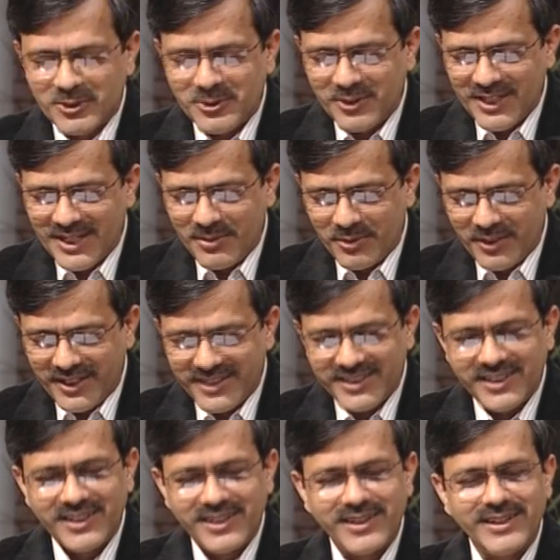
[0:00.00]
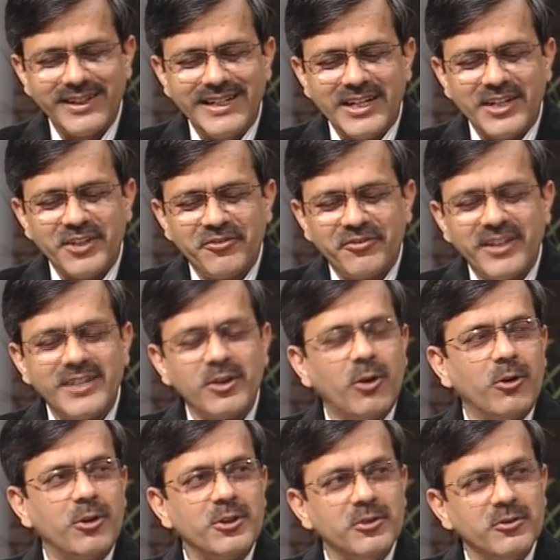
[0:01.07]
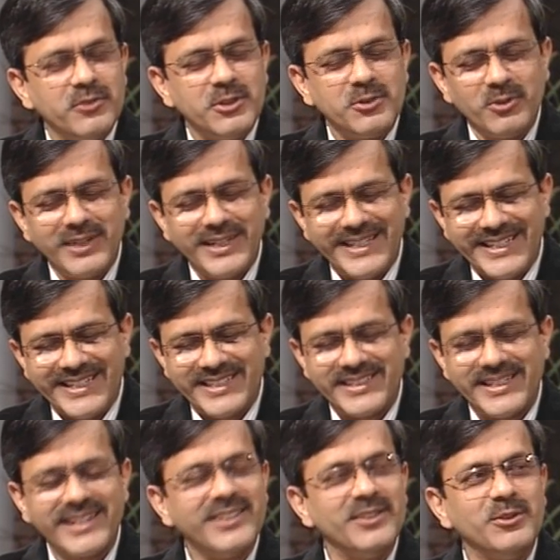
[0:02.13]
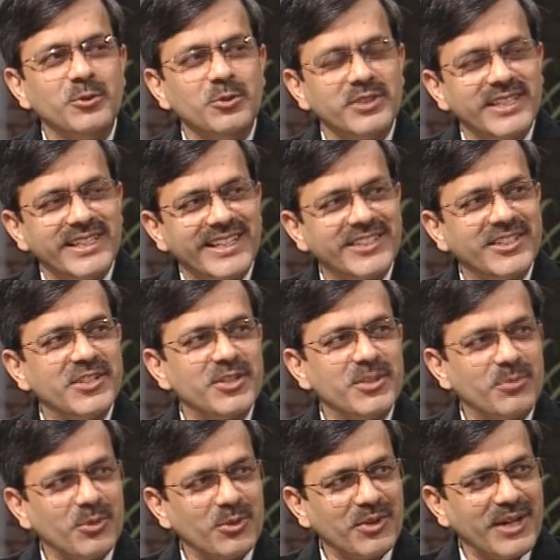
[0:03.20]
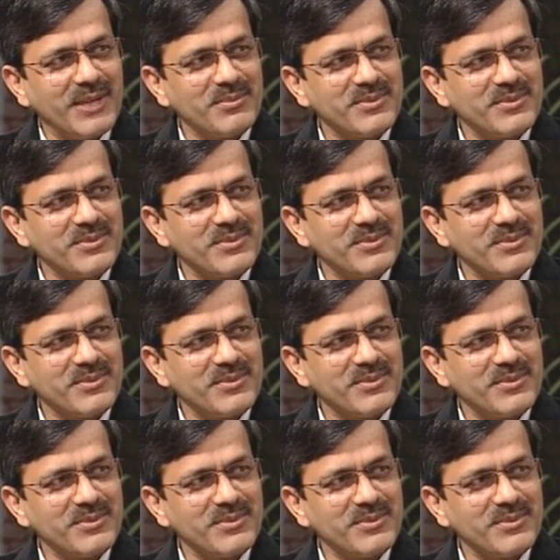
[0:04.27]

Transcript: elaborate the different audio visual aids that is used in extension programs?